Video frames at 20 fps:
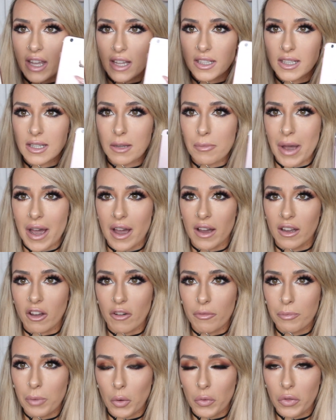That's the back
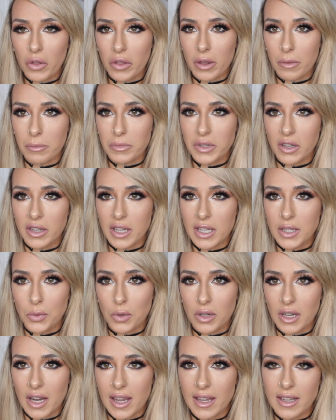of both of them. So this
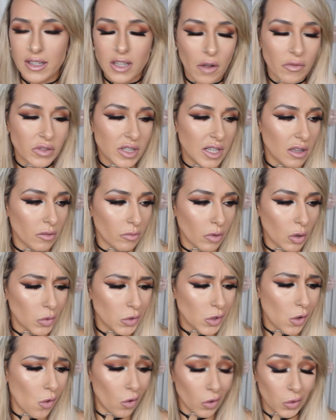one is obviously the
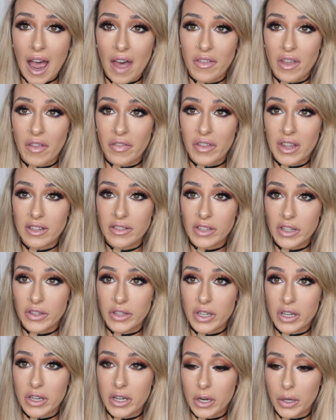rose gold. And then this
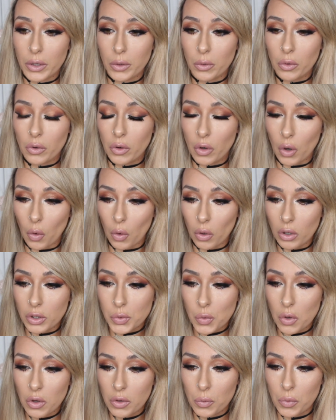is the new
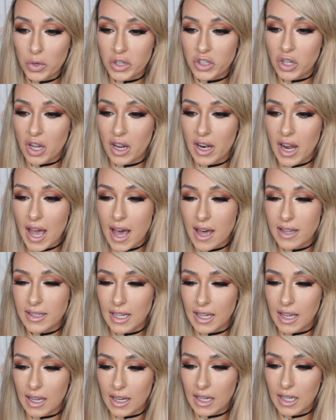gold one, which kind of has
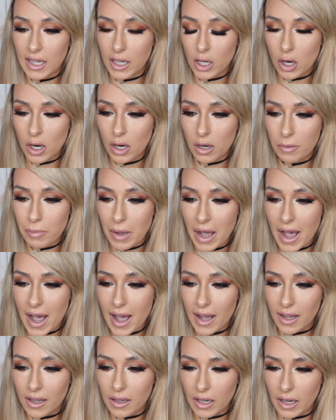like a clearer
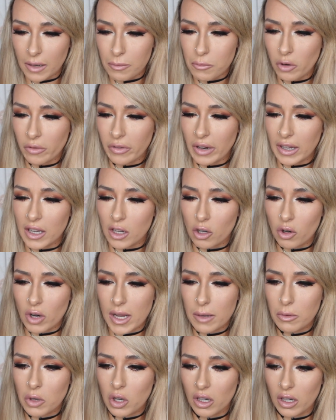back, like more of like a
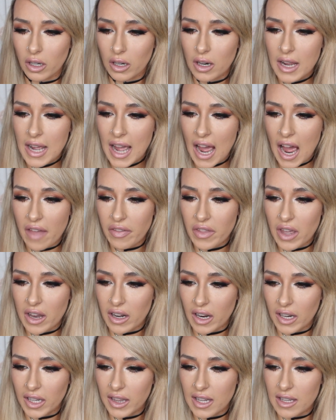cream color. And
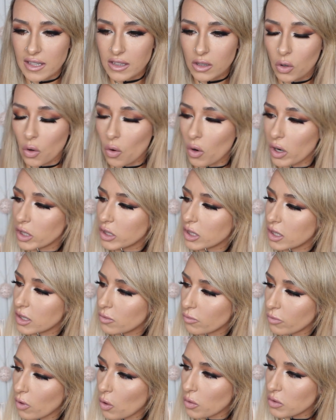then like this
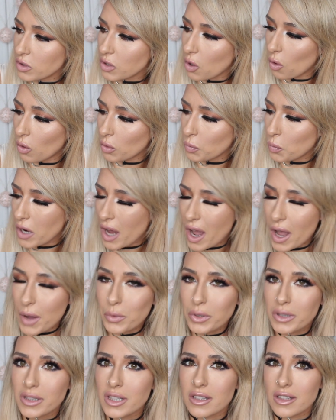gorgeous rose gold, what I
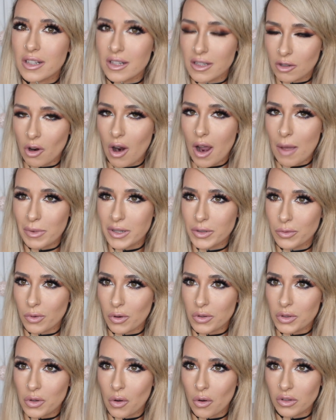would describe as
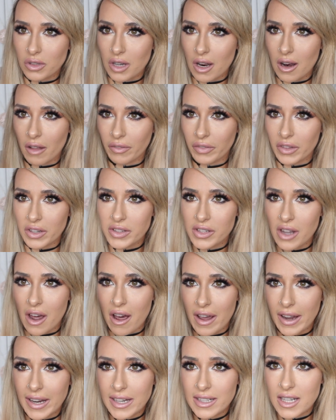rose gold along the
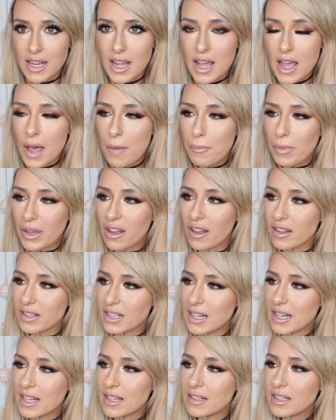side, because
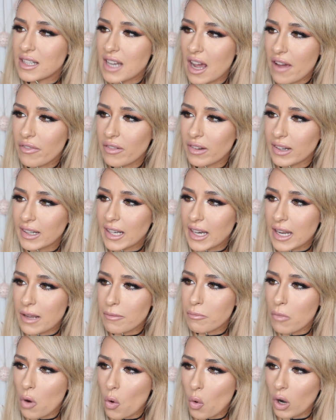it is definitely
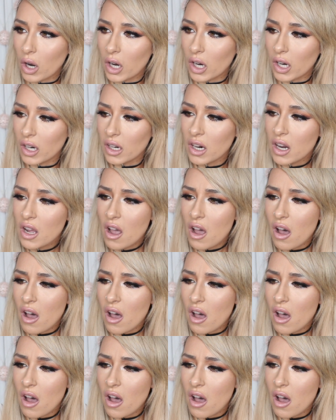more